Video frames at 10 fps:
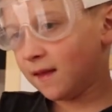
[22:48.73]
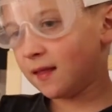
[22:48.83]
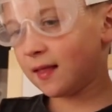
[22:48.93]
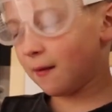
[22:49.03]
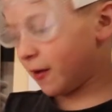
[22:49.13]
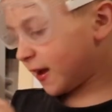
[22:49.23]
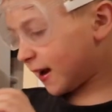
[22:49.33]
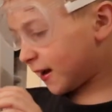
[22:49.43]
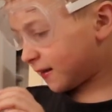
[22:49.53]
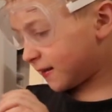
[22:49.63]
Let me
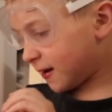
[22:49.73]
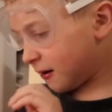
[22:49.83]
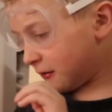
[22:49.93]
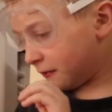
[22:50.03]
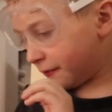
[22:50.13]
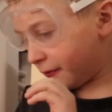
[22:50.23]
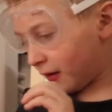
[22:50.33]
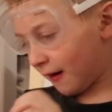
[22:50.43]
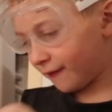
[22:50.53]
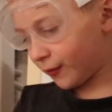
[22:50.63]
guys know if you
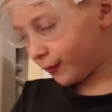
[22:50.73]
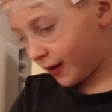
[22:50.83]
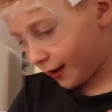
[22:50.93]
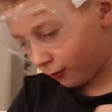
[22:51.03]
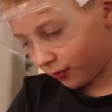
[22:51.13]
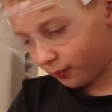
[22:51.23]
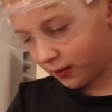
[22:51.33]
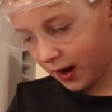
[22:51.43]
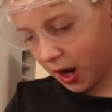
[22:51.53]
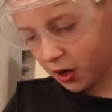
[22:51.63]
ever played with
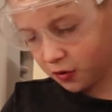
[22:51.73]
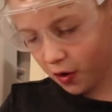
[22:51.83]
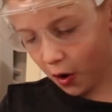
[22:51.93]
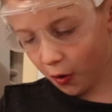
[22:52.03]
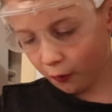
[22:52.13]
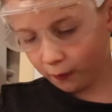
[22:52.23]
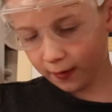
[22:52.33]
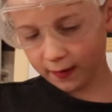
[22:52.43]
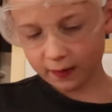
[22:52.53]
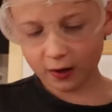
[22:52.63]
Play-Doh
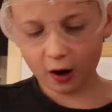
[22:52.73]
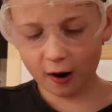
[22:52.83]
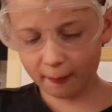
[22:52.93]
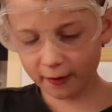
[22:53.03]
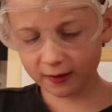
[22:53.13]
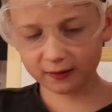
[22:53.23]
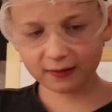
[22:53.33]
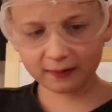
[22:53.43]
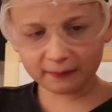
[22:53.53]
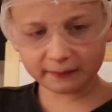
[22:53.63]
in the
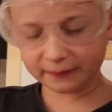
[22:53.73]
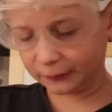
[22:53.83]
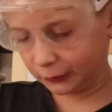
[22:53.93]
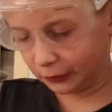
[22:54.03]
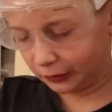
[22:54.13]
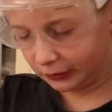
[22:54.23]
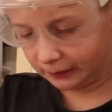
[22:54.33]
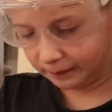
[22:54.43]
comments. Ugh.